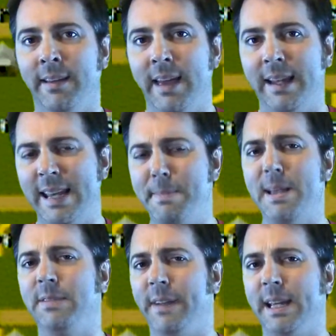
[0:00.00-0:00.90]
And
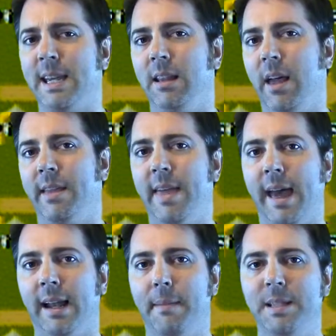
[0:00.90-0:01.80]
eBay's finicky like
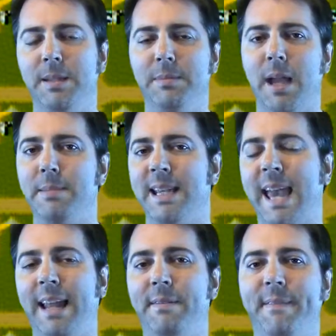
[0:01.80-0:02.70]
that. I mean, sometimes I
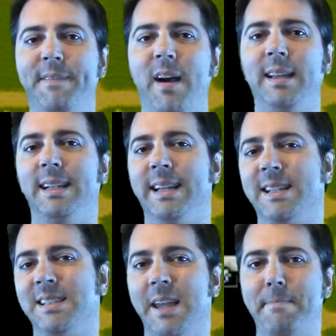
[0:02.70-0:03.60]
can't even find an
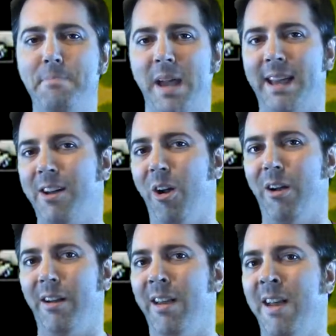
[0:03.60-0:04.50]
Excitebike
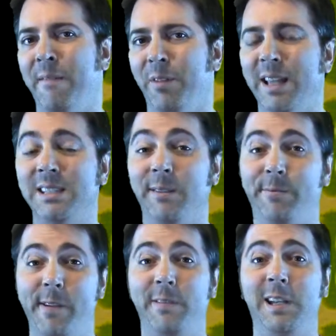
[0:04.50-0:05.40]
cart for less than
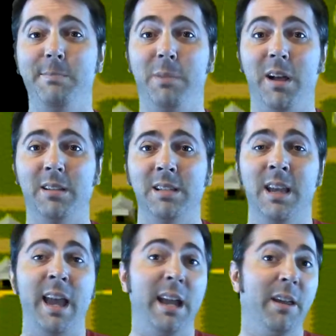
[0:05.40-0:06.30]
fifteen bucks,
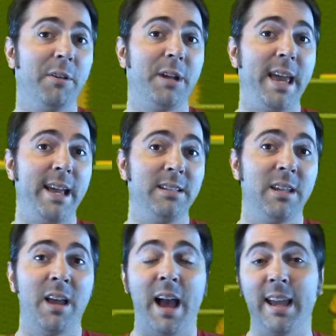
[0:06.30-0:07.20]
and other days,
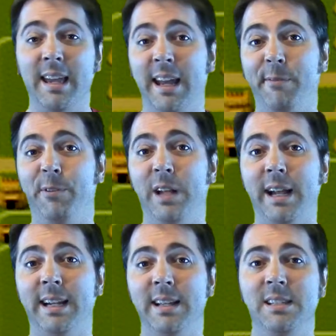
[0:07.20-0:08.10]
I can get it for
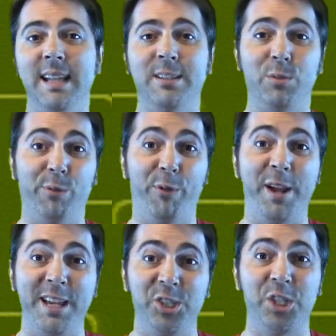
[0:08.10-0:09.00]
ninety-nine cents with
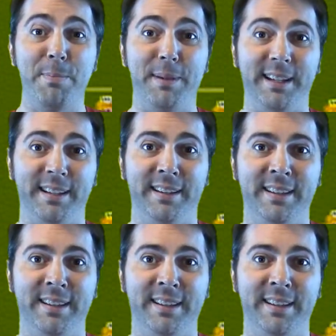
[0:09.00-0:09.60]
free shipping.